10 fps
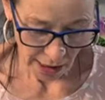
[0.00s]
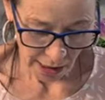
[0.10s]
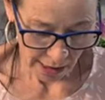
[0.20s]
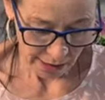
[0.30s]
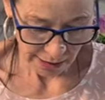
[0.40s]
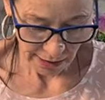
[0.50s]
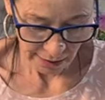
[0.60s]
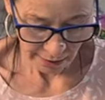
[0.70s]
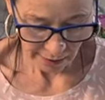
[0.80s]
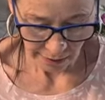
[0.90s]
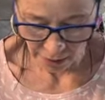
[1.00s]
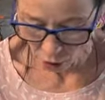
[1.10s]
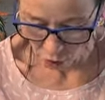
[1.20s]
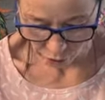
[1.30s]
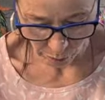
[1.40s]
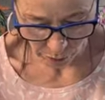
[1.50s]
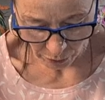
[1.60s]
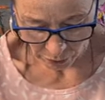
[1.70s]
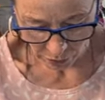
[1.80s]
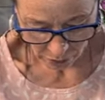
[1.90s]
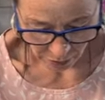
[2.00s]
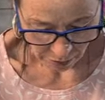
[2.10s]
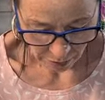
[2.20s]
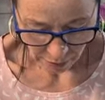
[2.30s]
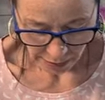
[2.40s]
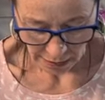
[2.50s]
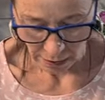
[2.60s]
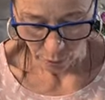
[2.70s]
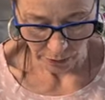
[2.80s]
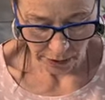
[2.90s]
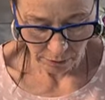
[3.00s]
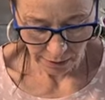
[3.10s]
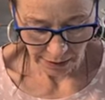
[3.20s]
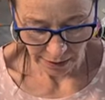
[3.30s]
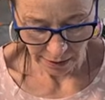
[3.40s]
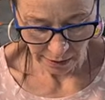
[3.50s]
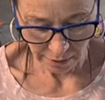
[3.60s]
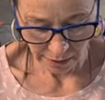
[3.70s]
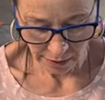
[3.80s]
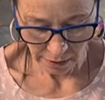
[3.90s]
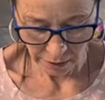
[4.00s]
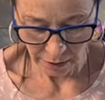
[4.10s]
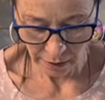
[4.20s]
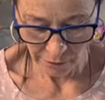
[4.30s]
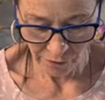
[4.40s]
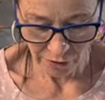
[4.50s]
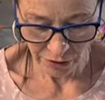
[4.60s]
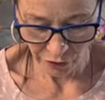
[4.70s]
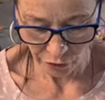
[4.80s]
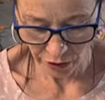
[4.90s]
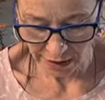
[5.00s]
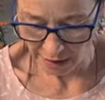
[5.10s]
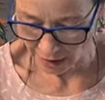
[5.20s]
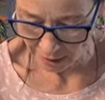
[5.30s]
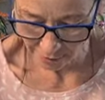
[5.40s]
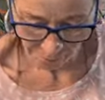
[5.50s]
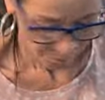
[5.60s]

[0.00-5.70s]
guys. They're horrible. So we don't need those on. They're very thready.